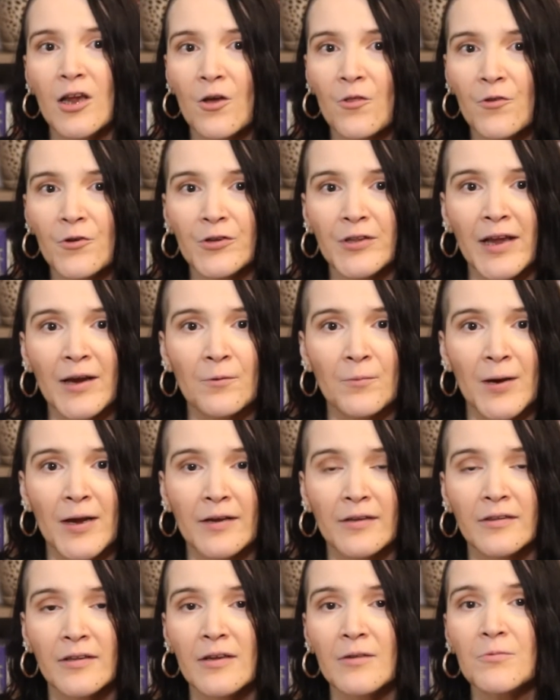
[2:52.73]
other
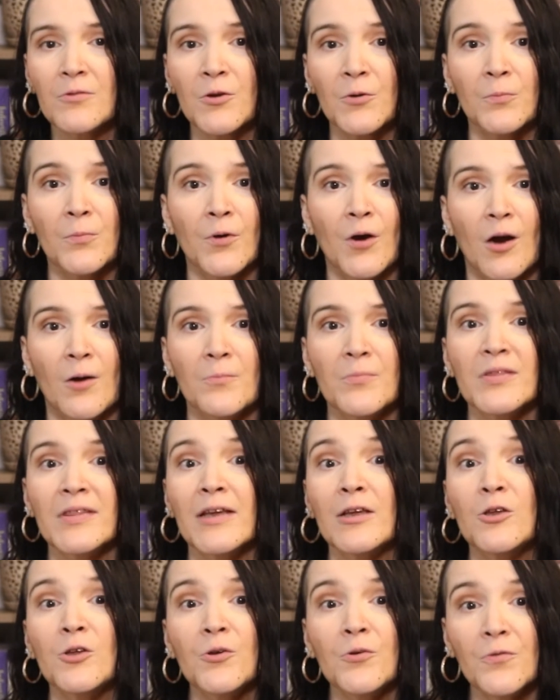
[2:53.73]
directives or prompts
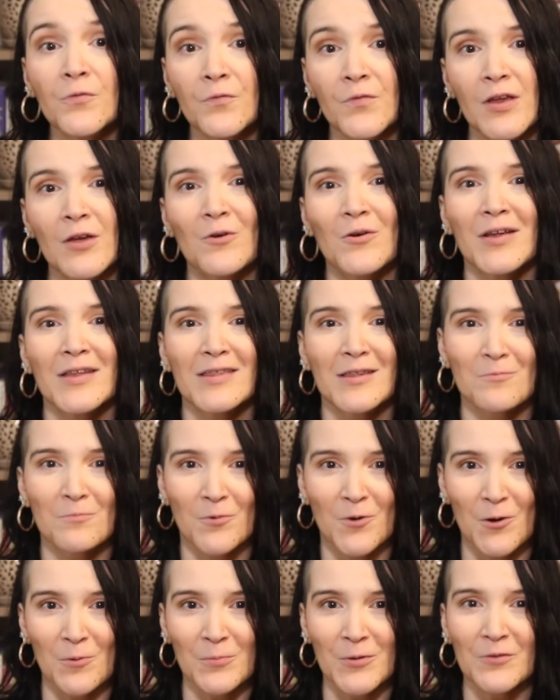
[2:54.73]
that you feel is
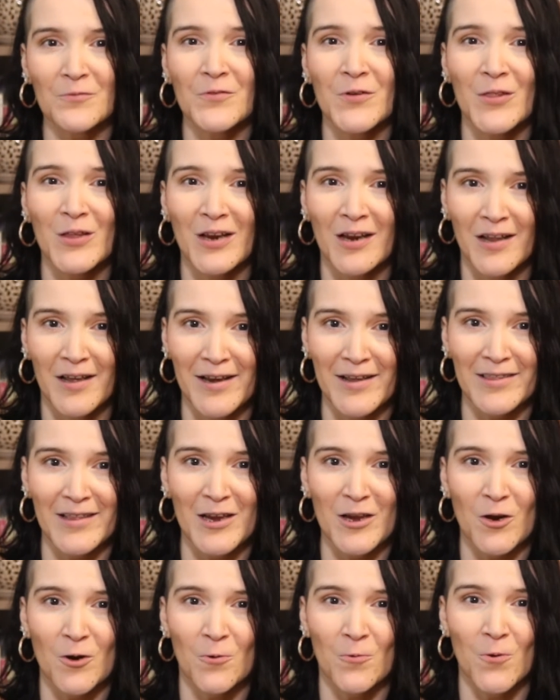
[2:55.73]
appropriate for the client
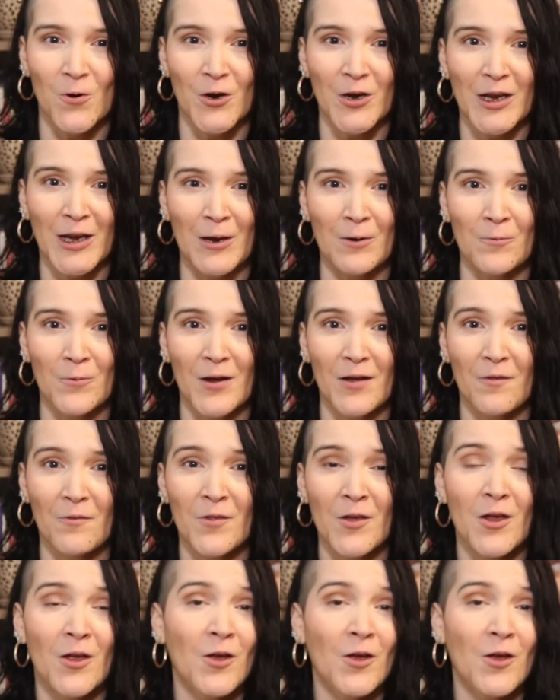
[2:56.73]
that you're working with.